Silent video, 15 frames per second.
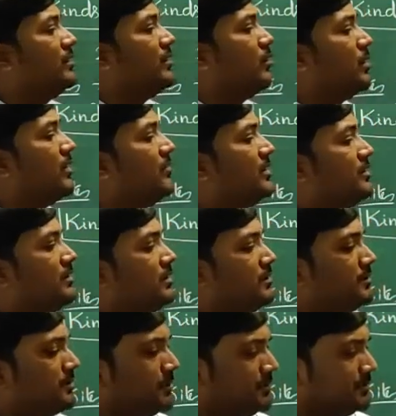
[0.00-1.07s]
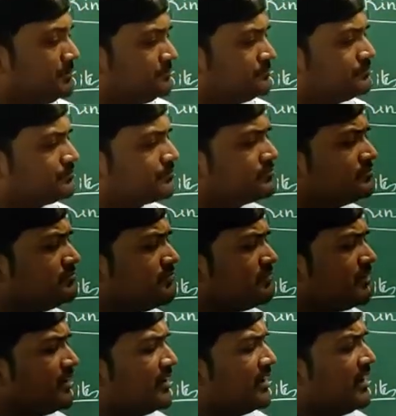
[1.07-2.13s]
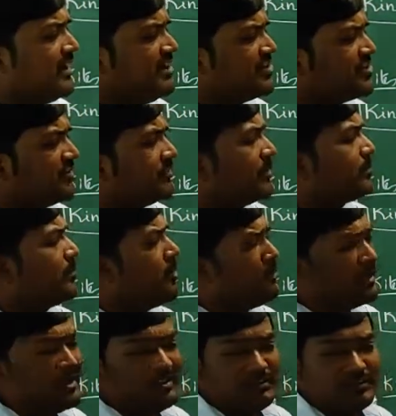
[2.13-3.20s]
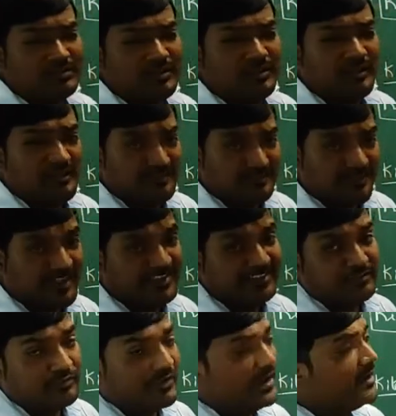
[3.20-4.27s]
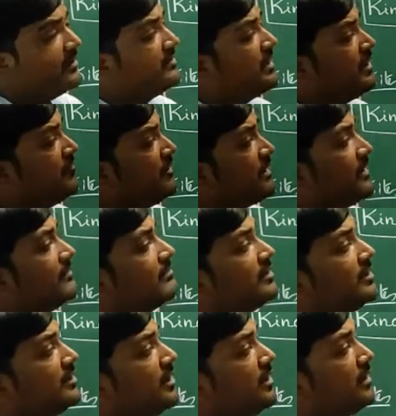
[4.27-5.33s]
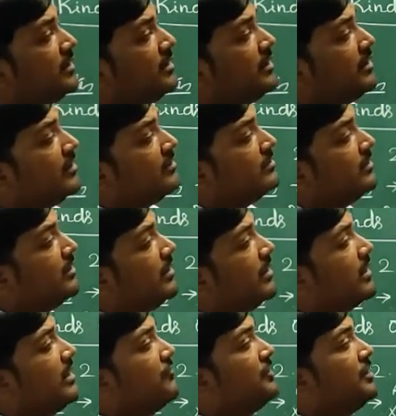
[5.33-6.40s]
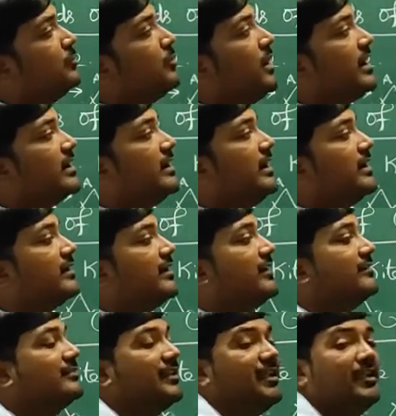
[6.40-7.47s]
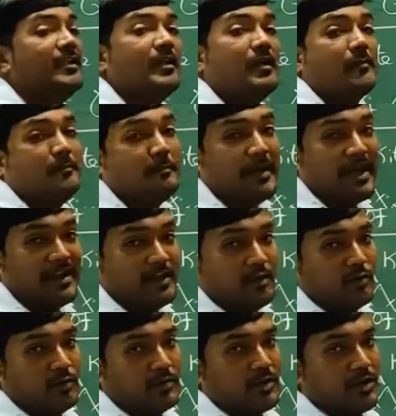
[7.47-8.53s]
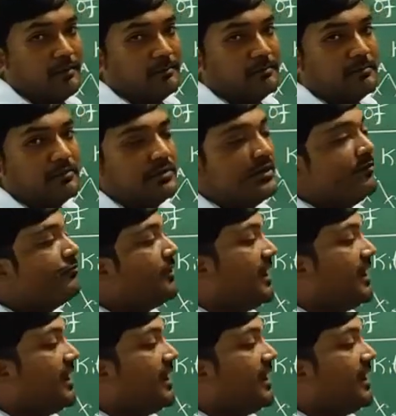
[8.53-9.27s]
whatever the conditions or properties satisfied, then we can say that the given quadrilateral is a parallelogram. If